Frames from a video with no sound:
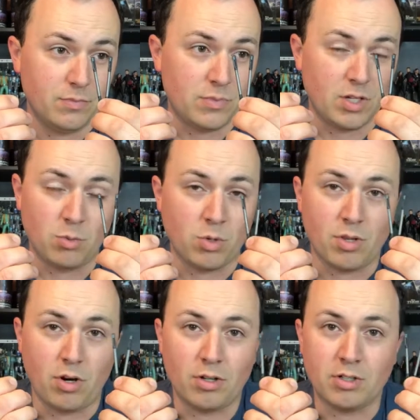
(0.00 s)
one of
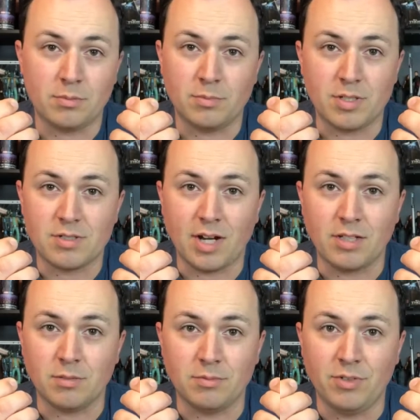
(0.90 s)
the Arkham
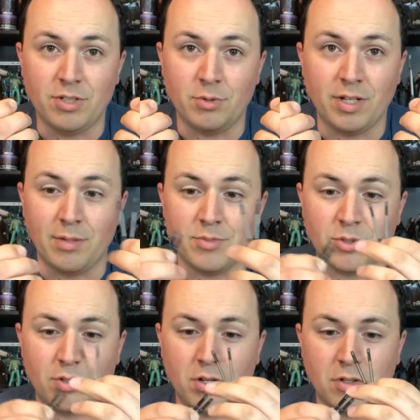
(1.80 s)
Asylum video games,
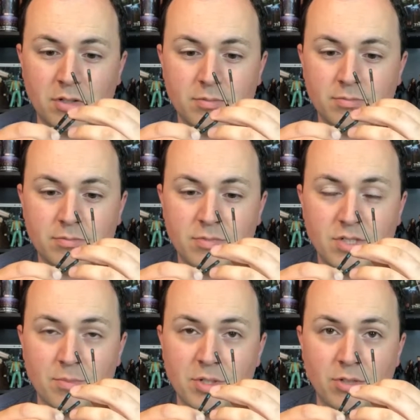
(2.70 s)
or Arkham
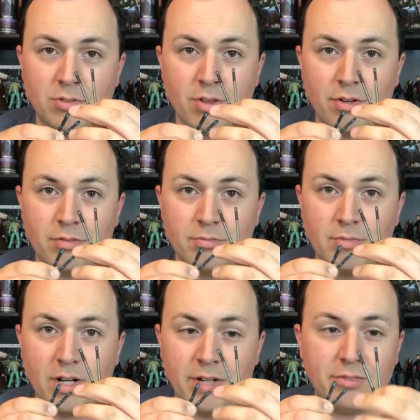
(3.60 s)
something or other.
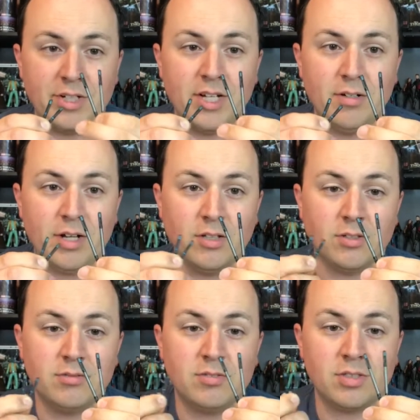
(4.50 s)
I forget.
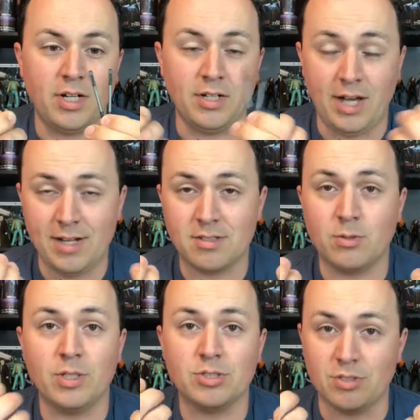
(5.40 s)
I asked the
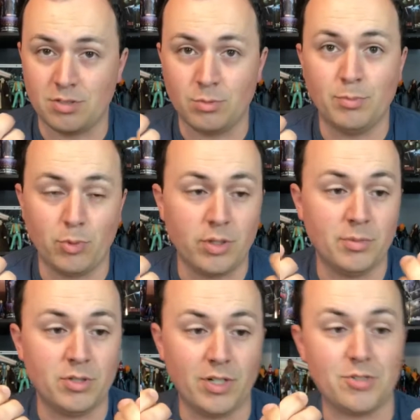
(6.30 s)
question, someone pointed
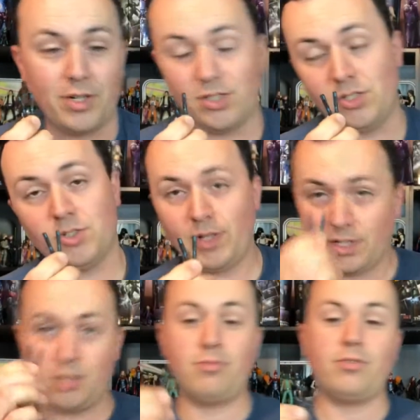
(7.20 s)
me in the right direction, so I
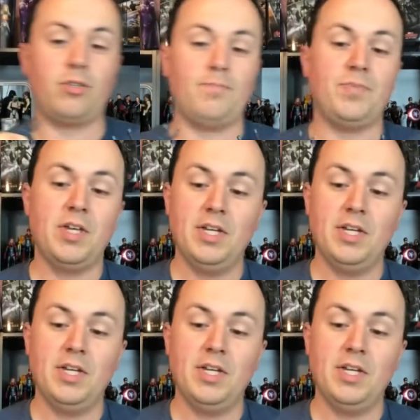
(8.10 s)
can confirm